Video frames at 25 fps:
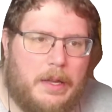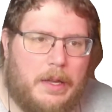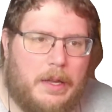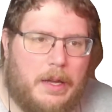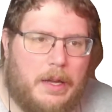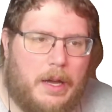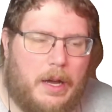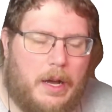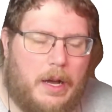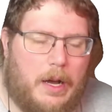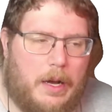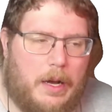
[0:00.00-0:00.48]

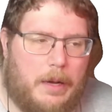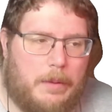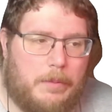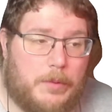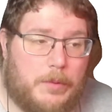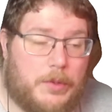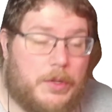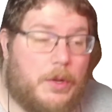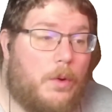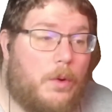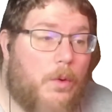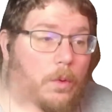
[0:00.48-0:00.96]

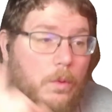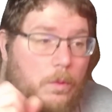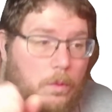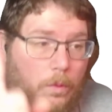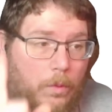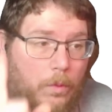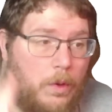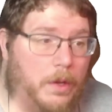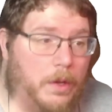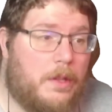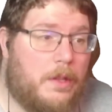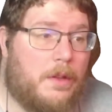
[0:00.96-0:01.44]
So
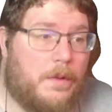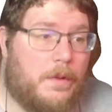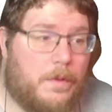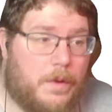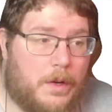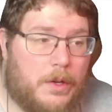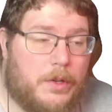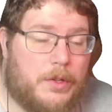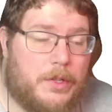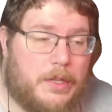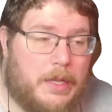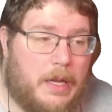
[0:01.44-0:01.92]
one of the
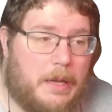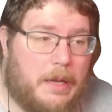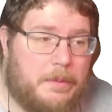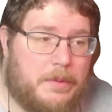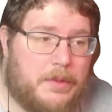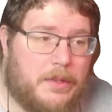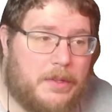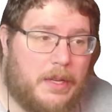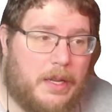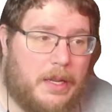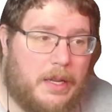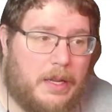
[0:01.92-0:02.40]
first
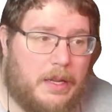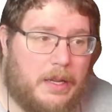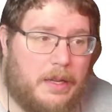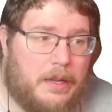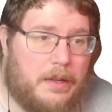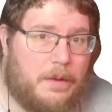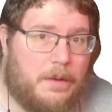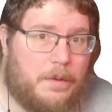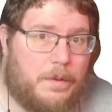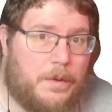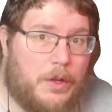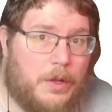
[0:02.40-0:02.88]
steps,
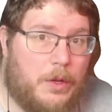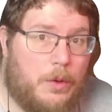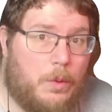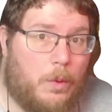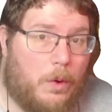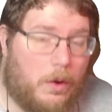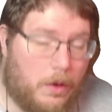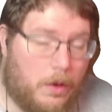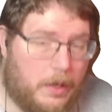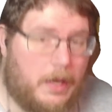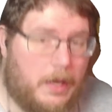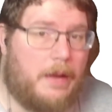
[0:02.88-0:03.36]
if you
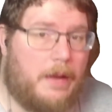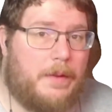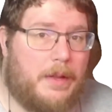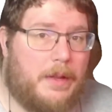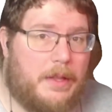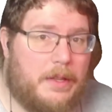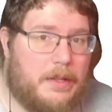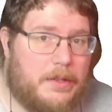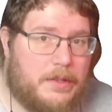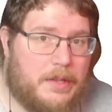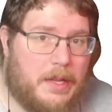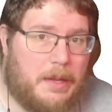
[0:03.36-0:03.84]
are
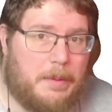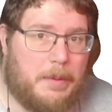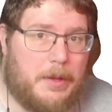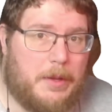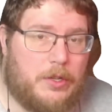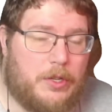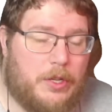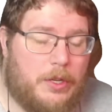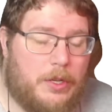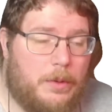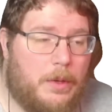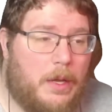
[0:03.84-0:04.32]
having the same
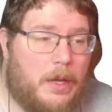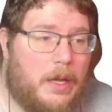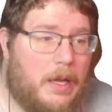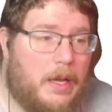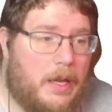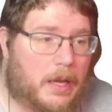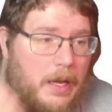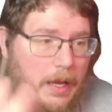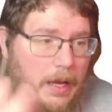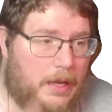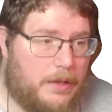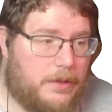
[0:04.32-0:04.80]
issue,
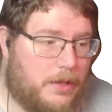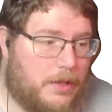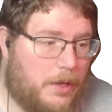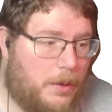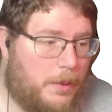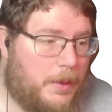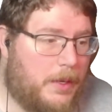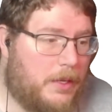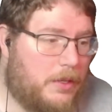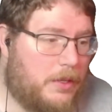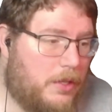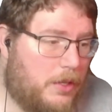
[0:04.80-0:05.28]
is
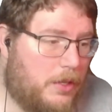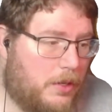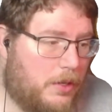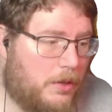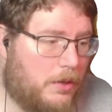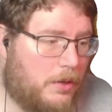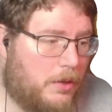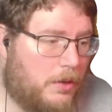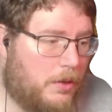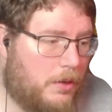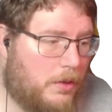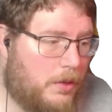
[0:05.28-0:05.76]
going to
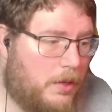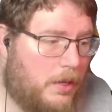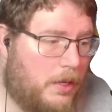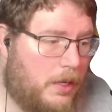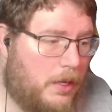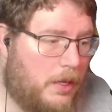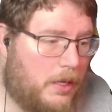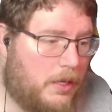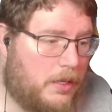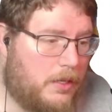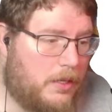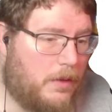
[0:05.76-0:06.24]
your
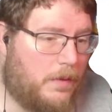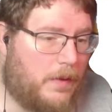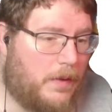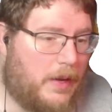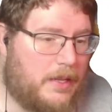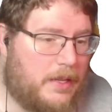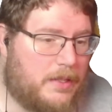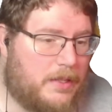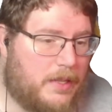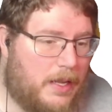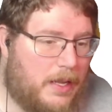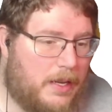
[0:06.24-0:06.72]

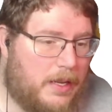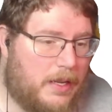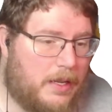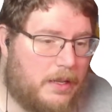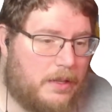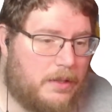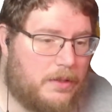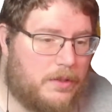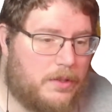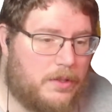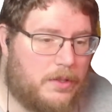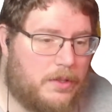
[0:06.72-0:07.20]
device
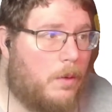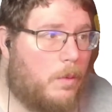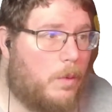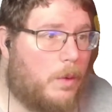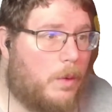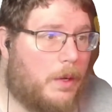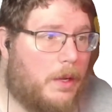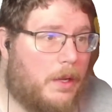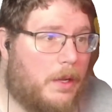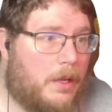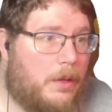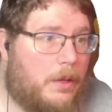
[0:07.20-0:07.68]
settings.
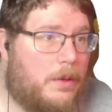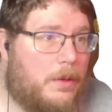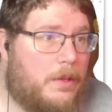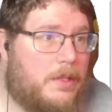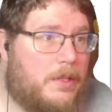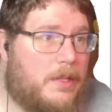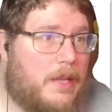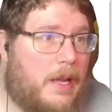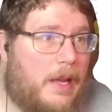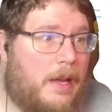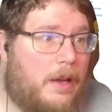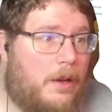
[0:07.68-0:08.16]
We're going to go to
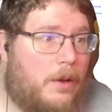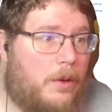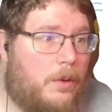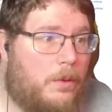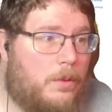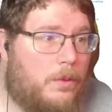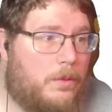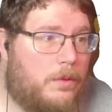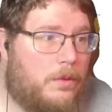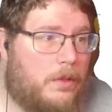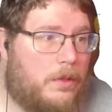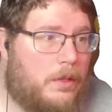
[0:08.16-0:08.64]

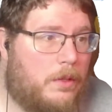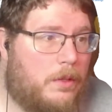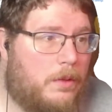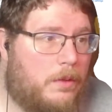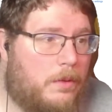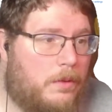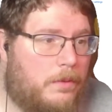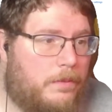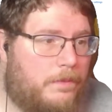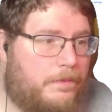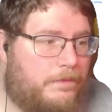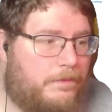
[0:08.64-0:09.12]
sound.
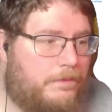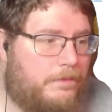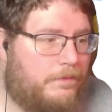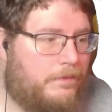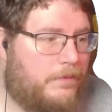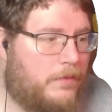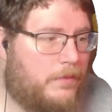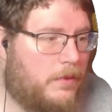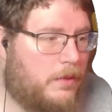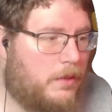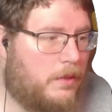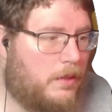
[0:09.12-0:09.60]

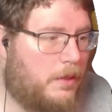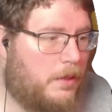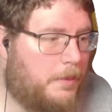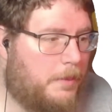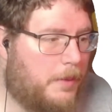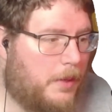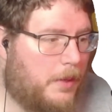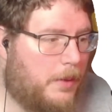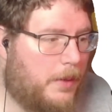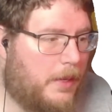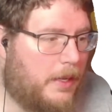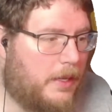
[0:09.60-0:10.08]

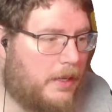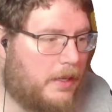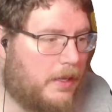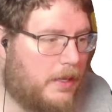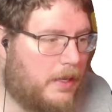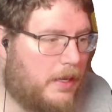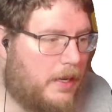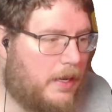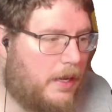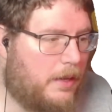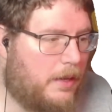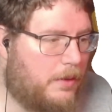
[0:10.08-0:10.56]
Go ahead and
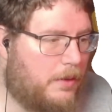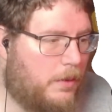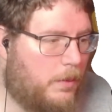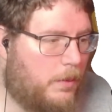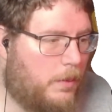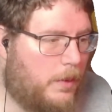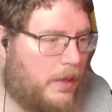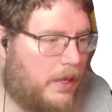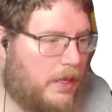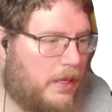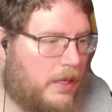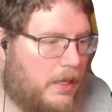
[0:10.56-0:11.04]
get out of the
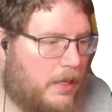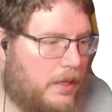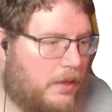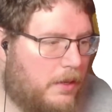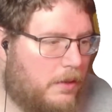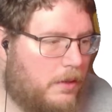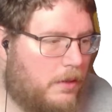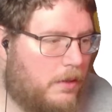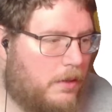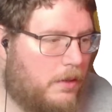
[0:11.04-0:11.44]
way here.